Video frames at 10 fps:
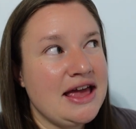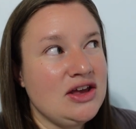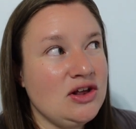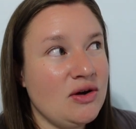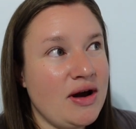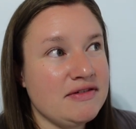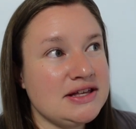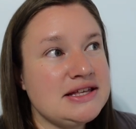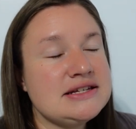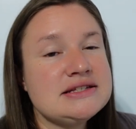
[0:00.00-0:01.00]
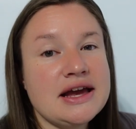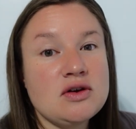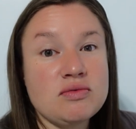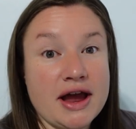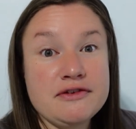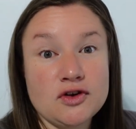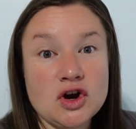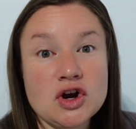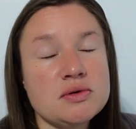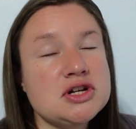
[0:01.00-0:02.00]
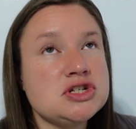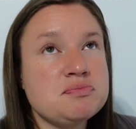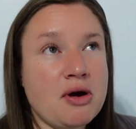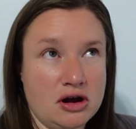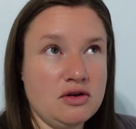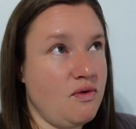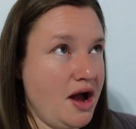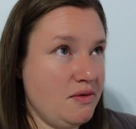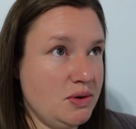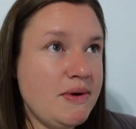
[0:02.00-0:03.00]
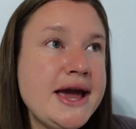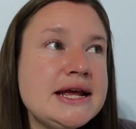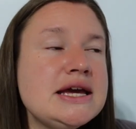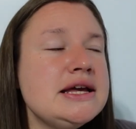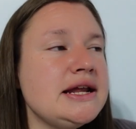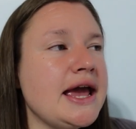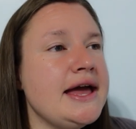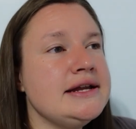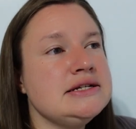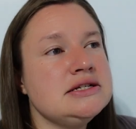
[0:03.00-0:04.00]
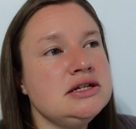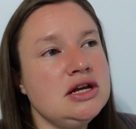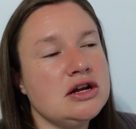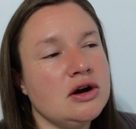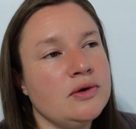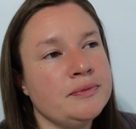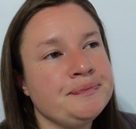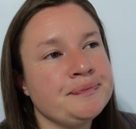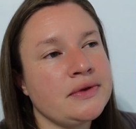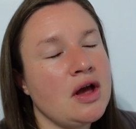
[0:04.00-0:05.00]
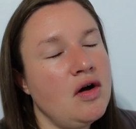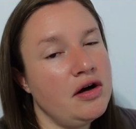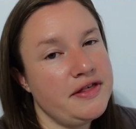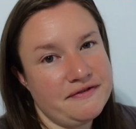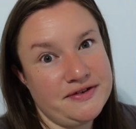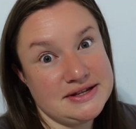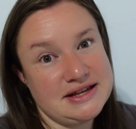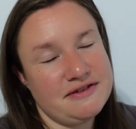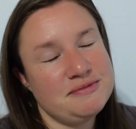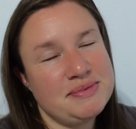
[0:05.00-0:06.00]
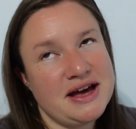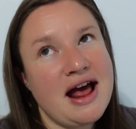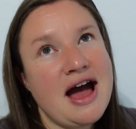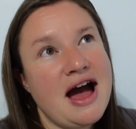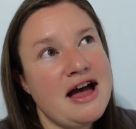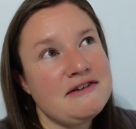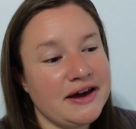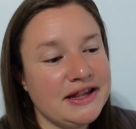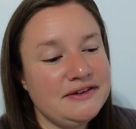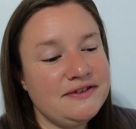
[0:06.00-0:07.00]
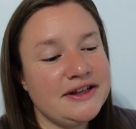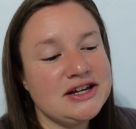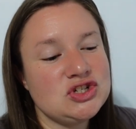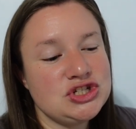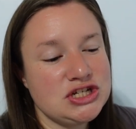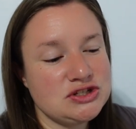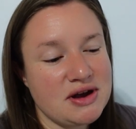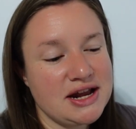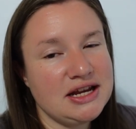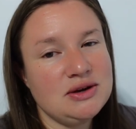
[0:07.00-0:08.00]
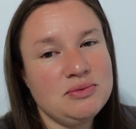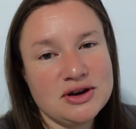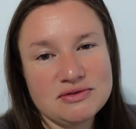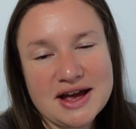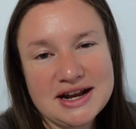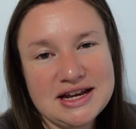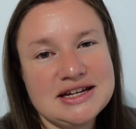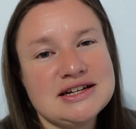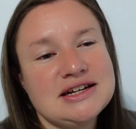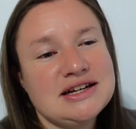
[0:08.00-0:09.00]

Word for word: you know, everything's like right for her, which is part of why we waited and, you know, all that fun stuff. But I finally feel like she's ready, we're ready.